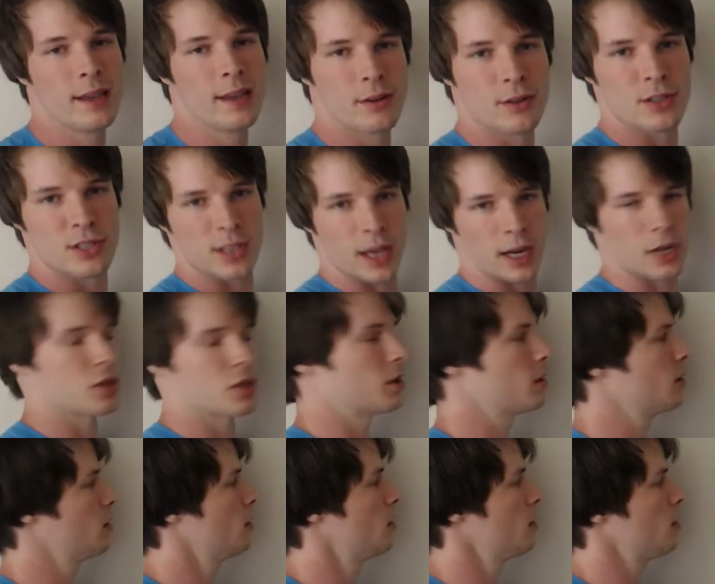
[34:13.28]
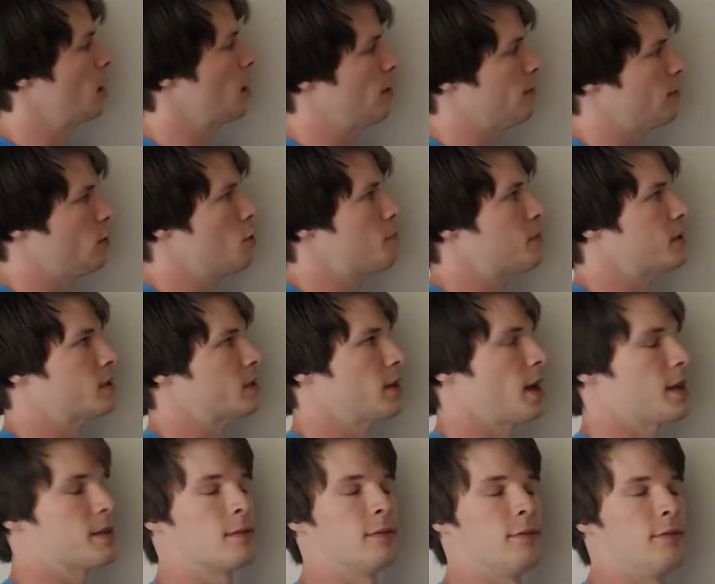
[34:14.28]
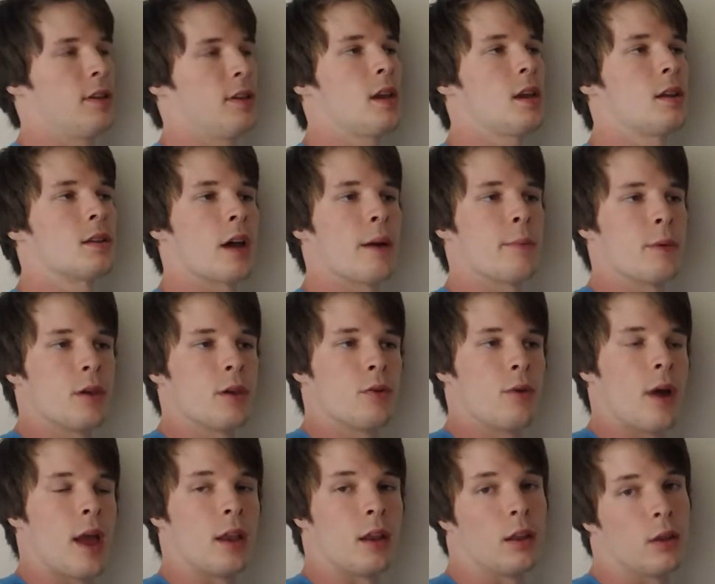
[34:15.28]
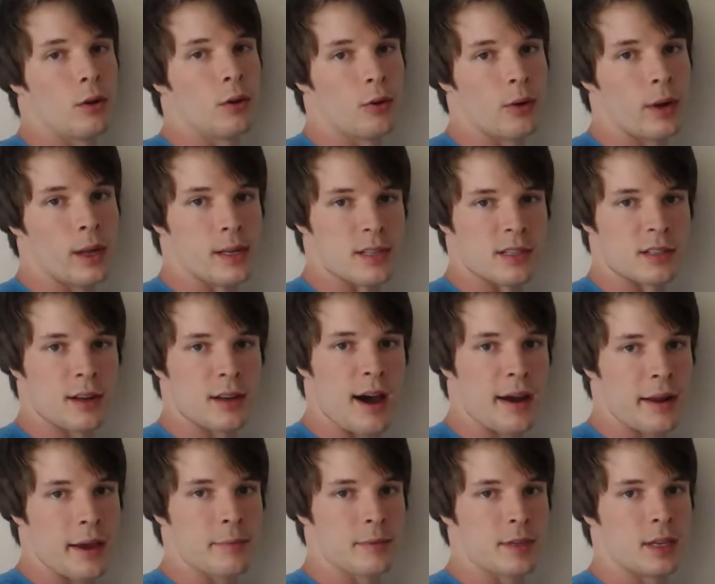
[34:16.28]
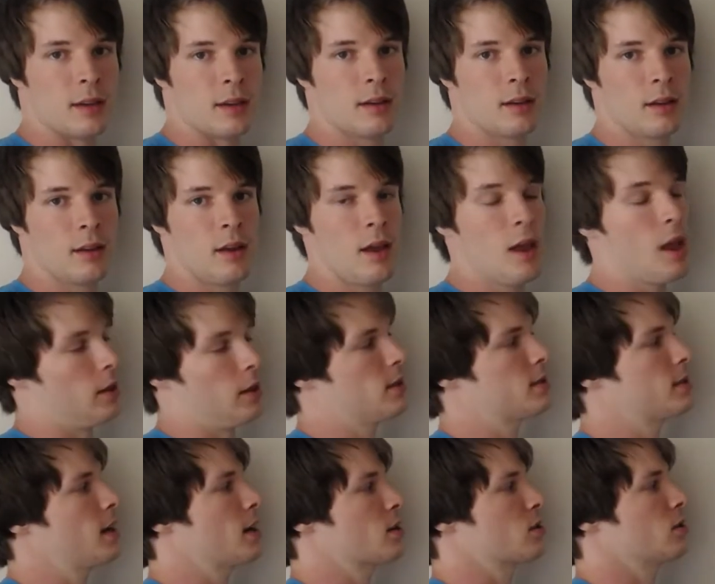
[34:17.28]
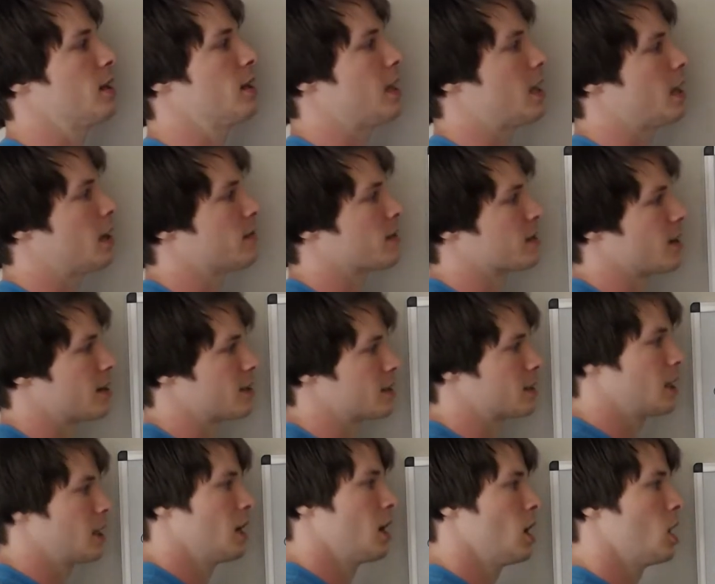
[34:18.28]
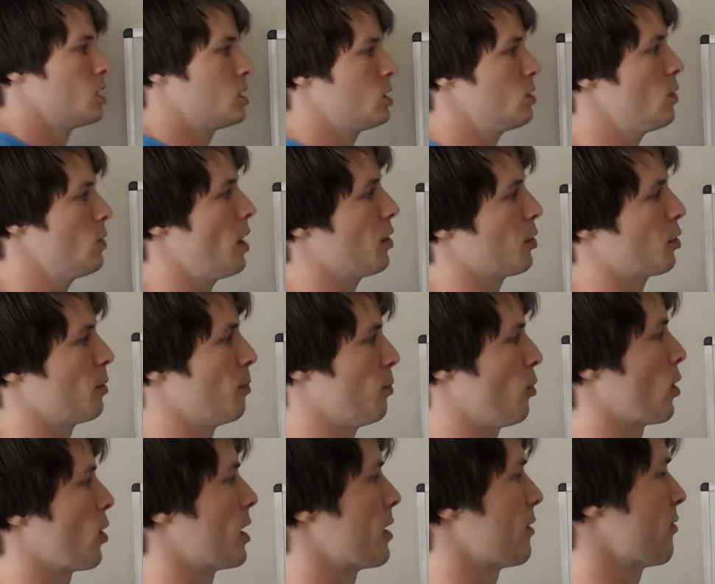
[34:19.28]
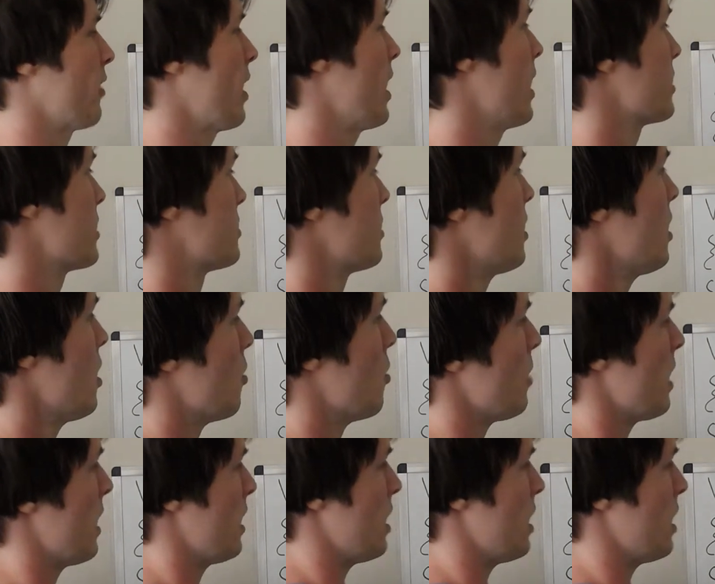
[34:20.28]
intersection of open sets V, W, and U is not empty. And this actually gives us two other important facts. We